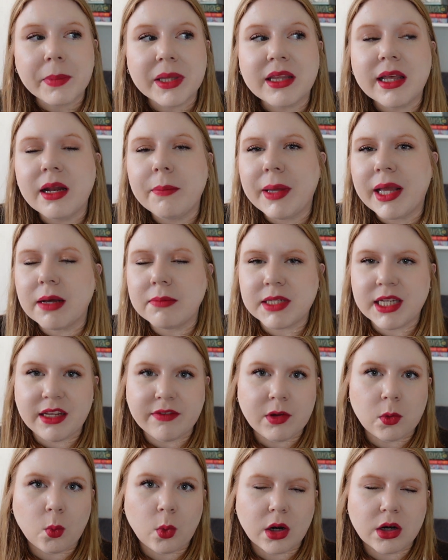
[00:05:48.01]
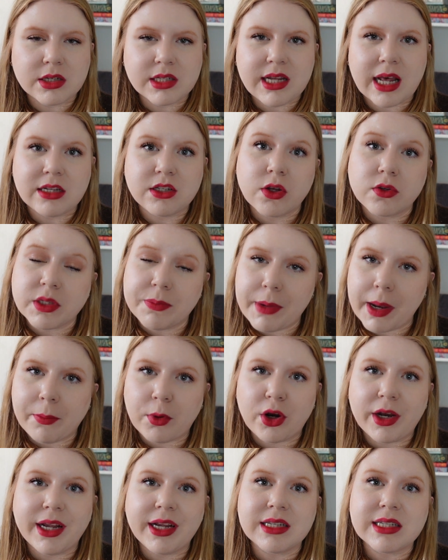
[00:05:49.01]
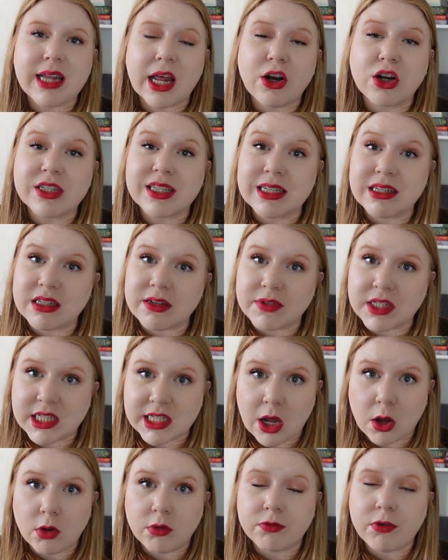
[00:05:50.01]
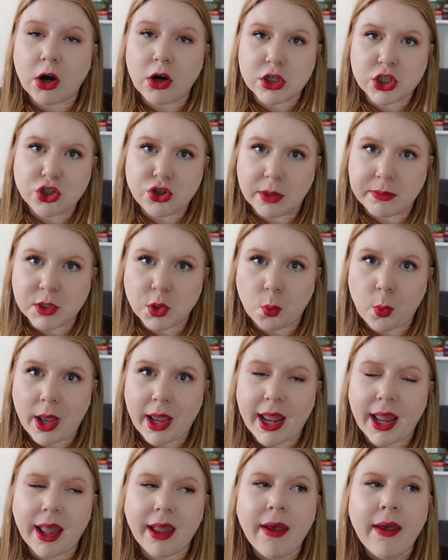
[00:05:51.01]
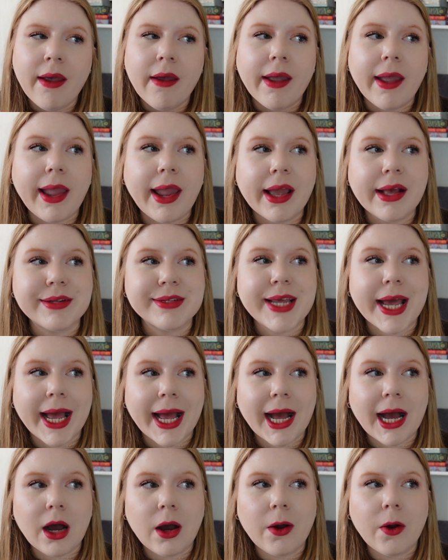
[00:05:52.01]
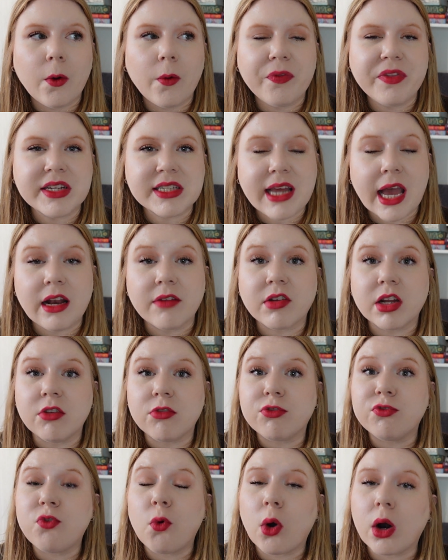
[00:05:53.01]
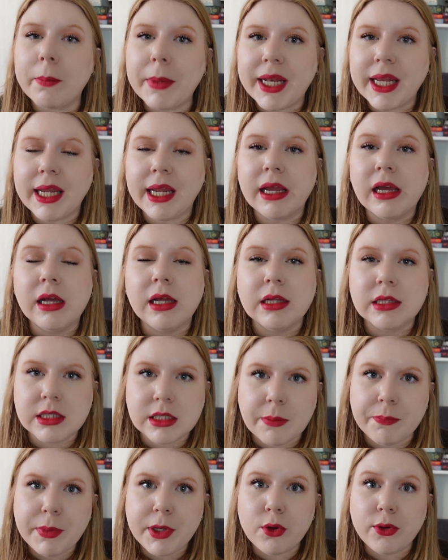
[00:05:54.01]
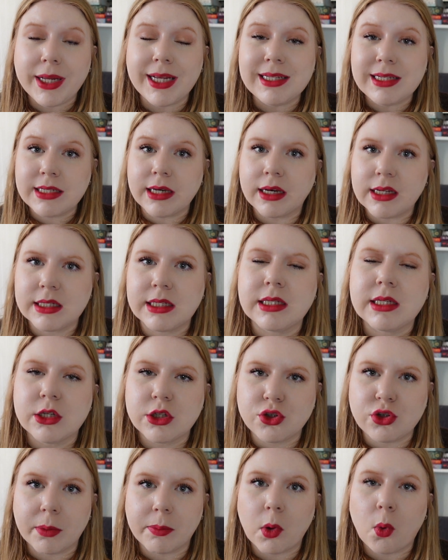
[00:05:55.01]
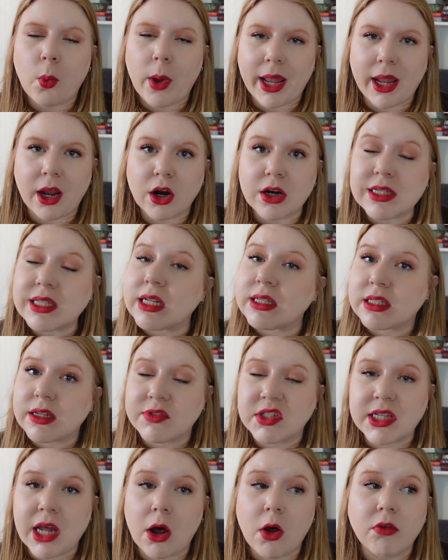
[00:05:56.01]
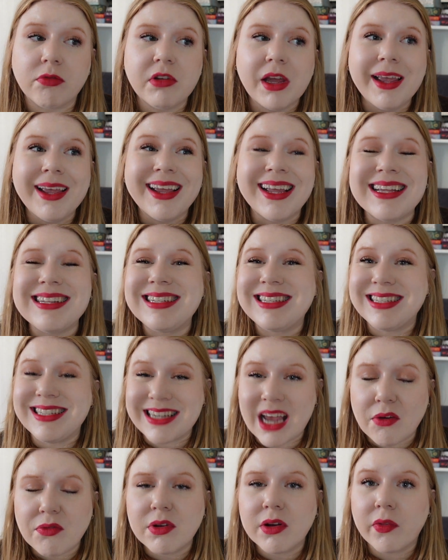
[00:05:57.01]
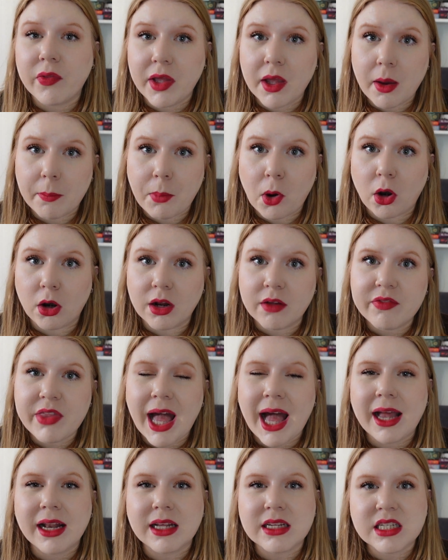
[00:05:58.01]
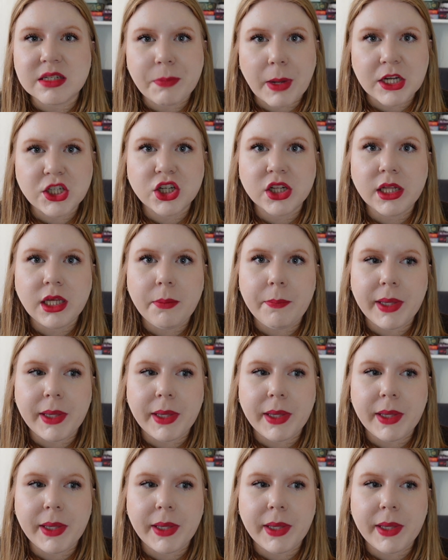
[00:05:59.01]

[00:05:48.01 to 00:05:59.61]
But then it becomes even worse as those memories and her sense of self are stripped away, and how this kind of conformity to beauty does strip away our sense of self is definitely a part of that, especially